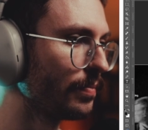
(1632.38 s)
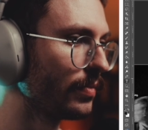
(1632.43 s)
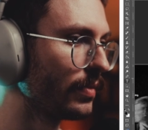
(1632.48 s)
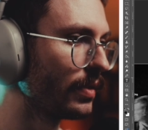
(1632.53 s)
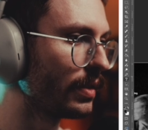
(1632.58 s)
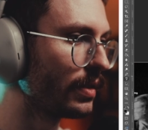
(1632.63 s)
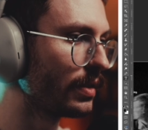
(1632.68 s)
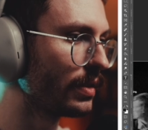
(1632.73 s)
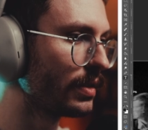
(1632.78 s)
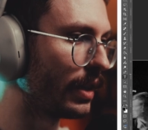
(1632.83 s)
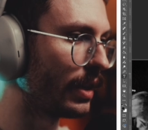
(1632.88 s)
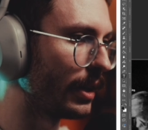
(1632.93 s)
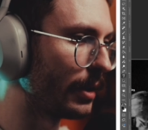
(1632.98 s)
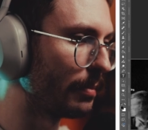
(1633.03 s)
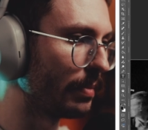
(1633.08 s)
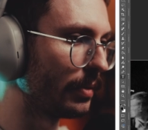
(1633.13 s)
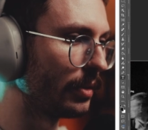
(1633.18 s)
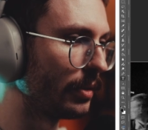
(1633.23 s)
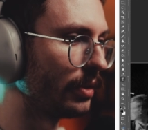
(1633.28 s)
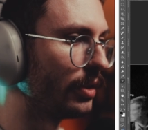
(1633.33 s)
type
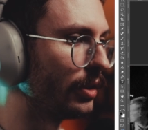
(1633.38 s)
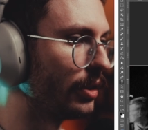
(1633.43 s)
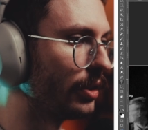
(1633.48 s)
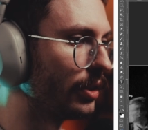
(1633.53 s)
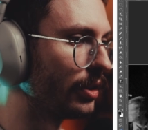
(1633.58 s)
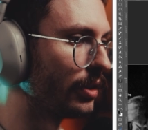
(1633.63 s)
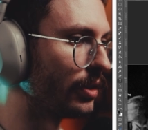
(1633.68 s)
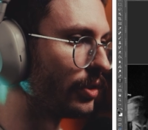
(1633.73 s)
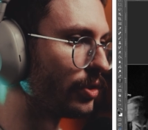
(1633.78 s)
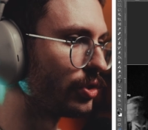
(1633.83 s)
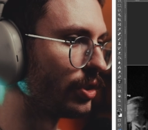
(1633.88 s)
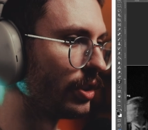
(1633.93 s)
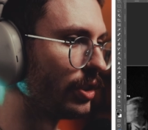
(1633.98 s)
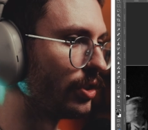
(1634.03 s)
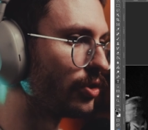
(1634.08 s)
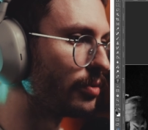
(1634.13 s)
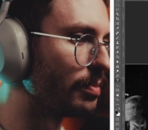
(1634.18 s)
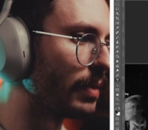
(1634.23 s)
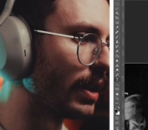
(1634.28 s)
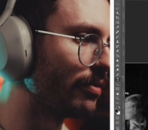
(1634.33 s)
in here and
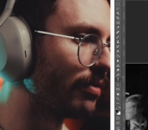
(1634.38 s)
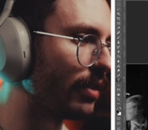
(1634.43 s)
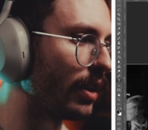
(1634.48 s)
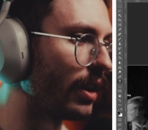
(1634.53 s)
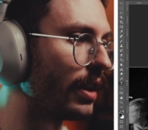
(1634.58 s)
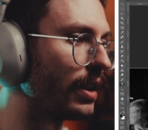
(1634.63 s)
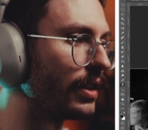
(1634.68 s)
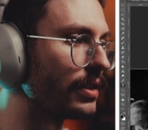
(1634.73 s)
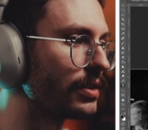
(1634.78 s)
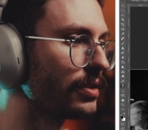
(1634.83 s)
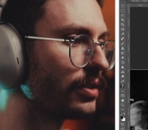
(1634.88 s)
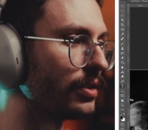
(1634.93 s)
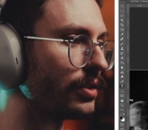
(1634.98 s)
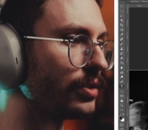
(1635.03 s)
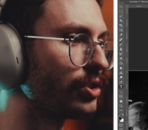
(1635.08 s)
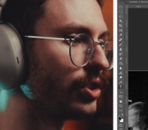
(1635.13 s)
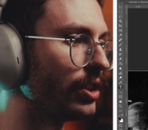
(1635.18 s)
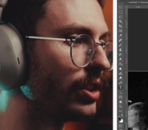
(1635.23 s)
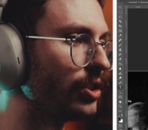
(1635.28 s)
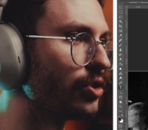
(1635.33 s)
change my fonts or
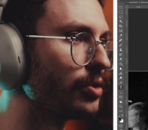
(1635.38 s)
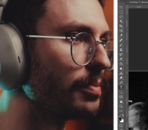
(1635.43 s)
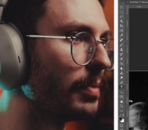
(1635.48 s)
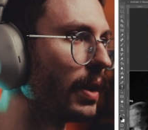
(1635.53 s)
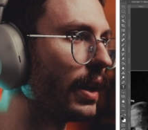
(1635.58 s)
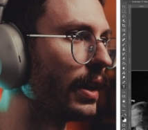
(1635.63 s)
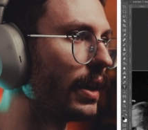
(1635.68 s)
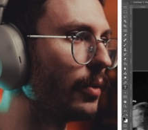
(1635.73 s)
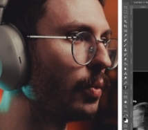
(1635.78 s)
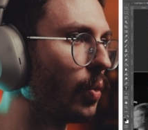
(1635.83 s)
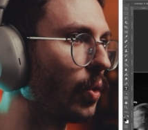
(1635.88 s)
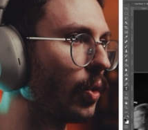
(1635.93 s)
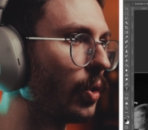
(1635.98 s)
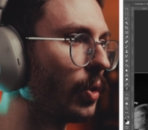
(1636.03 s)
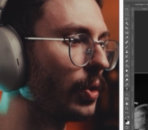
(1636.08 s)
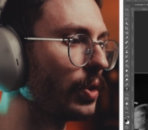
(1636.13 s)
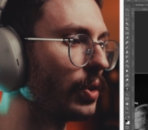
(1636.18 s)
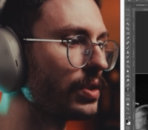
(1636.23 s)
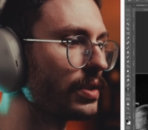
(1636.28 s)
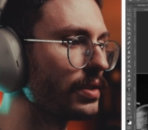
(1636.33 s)
change my
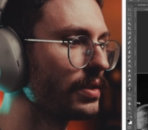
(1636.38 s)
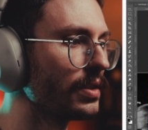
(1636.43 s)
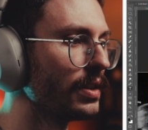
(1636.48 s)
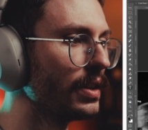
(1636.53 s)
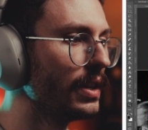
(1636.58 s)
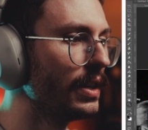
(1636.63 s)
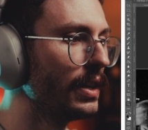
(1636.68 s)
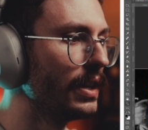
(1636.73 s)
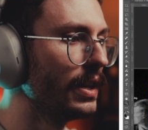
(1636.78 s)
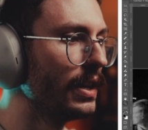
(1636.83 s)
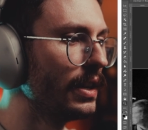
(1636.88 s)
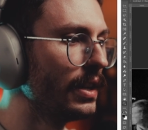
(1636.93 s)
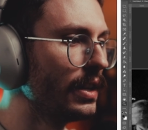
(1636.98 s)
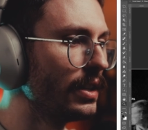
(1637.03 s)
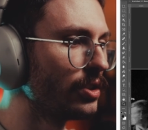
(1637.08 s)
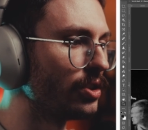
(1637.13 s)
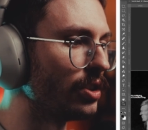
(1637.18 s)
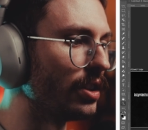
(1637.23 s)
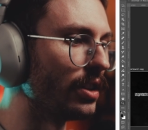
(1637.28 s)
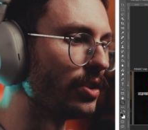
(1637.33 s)
words,
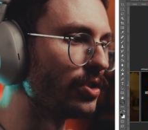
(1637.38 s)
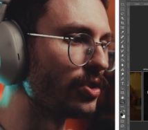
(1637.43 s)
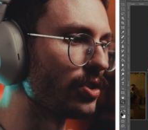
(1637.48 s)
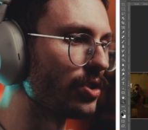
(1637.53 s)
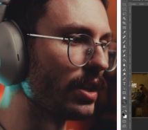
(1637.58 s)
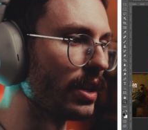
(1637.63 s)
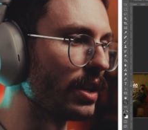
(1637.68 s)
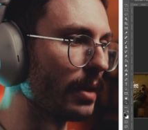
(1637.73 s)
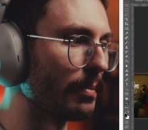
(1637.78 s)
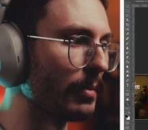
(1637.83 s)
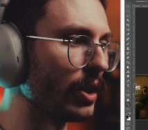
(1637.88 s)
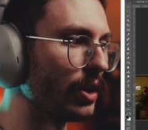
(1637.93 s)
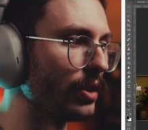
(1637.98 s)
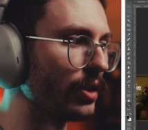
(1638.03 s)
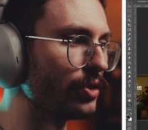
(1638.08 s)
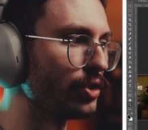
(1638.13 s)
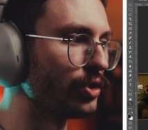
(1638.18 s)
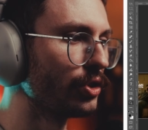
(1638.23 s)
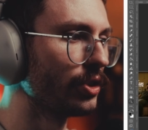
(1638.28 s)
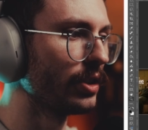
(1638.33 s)
change the
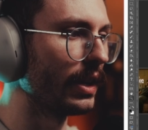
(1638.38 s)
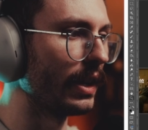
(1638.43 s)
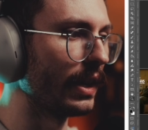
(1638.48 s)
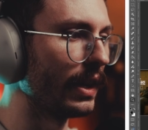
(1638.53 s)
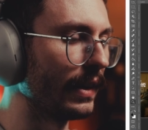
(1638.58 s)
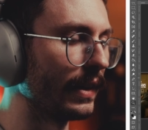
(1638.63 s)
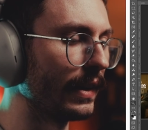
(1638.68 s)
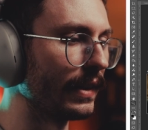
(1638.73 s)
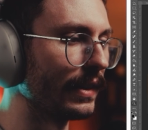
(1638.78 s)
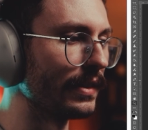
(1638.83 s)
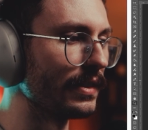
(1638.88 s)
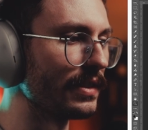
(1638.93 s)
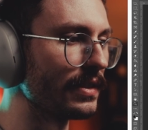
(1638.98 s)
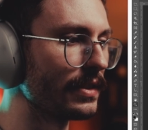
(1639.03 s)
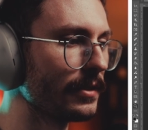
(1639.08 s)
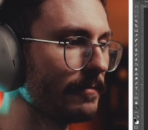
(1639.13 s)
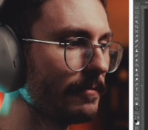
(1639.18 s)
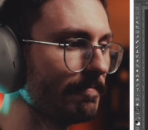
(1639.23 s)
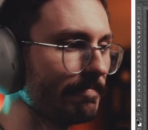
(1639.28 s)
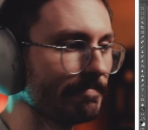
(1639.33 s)
image, and
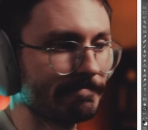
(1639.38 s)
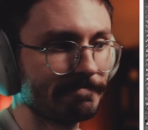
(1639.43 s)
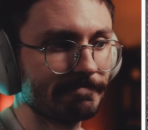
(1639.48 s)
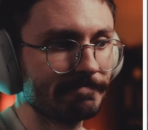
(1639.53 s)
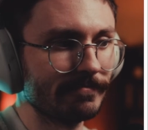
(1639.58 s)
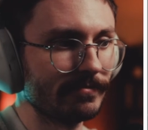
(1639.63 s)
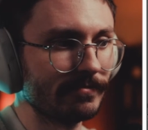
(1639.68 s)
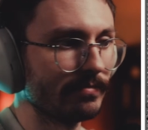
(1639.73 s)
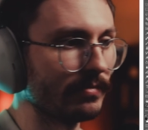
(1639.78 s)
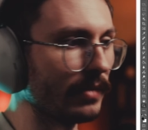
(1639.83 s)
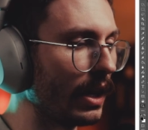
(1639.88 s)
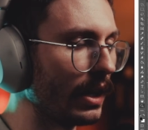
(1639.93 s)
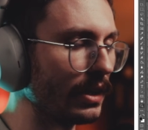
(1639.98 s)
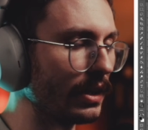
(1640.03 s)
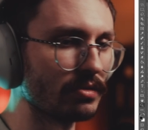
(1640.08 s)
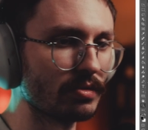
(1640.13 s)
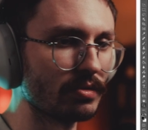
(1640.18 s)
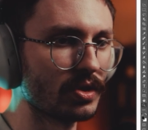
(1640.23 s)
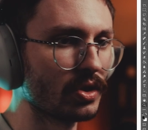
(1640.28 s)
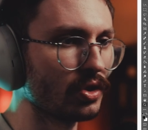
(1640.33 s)
I
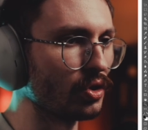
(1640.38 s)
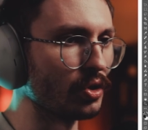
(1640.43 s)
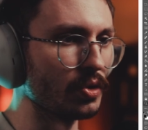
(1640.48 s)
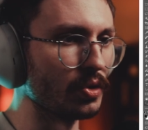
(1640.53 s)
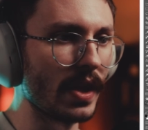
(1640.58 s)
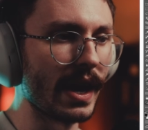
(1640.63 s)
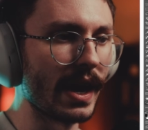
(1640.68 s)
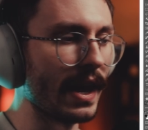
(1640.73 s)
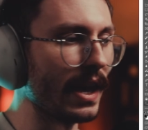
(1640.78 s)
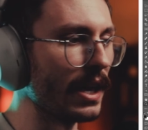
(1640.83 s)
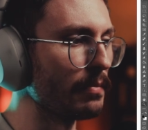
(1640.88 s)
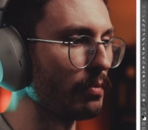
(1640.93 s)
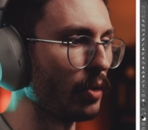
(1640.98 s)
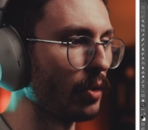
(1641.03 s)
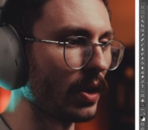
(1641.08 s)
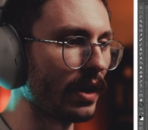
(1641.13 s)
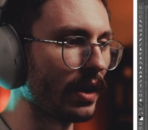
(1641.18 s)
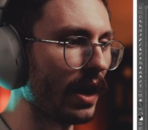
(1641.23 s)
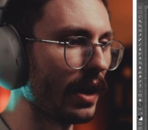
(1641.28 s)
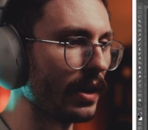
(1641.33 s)
just do that 8 more
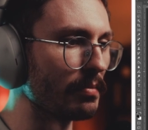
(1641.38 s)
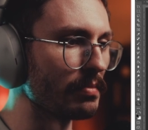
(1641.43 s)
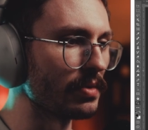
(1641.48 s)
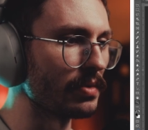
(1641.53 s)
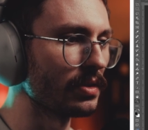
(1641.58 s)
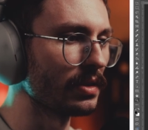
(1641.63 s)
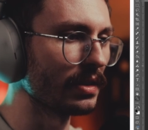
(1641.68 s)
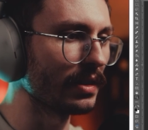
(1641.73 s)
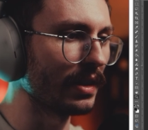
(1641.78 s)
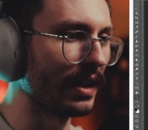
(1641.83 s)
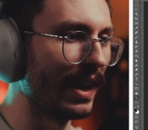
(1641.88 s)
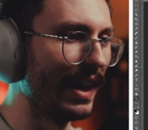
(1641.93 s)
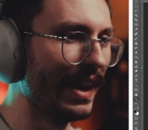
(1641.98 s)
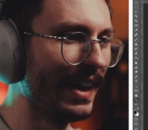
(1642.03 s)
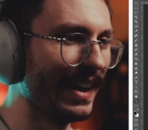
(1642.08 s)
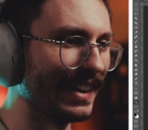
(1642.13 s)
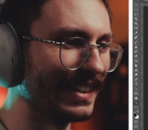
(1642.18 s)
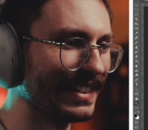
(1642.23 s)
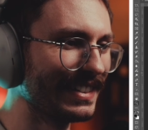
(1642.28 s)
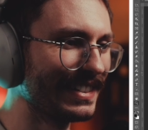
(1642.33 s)
times
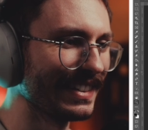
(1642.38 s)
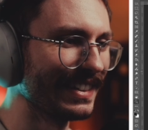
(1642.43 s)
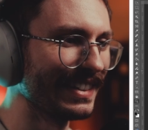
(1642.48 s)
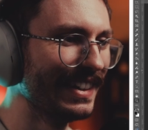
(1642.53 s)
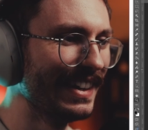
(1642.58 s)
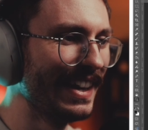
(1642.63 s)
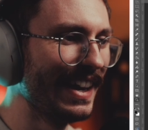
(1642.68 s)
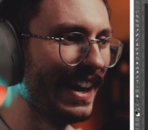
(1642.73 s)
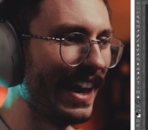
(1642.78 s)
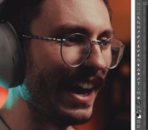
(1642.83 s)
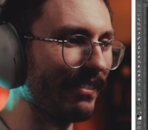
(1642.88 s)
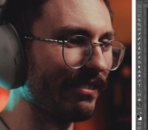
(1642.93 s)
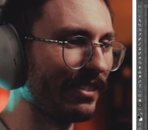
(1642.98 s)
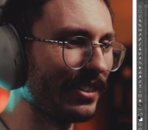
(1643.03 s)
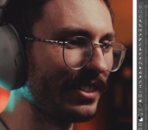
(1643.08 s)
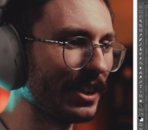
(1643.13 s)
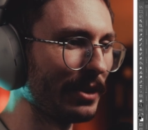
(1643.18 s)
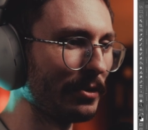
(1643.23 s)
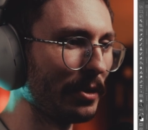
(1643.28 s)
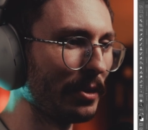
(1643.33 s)
and
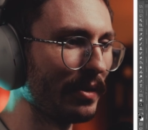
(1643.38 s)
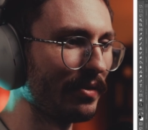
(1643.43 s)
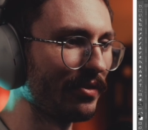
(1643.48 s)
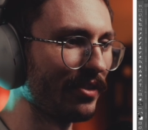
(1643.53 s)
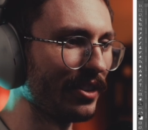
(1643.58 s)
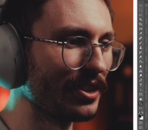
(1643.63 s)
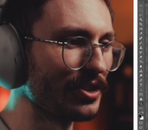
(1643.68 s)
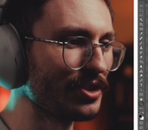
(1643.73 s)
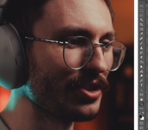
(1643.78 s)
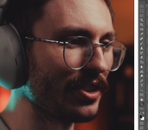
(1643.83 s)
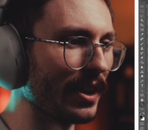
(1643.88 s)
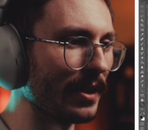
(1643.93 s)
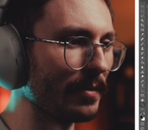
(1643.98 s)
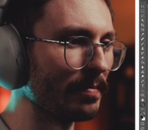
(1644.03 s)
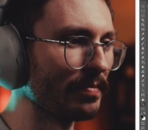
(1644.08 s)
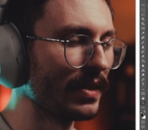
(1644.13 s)
everything will be finished then.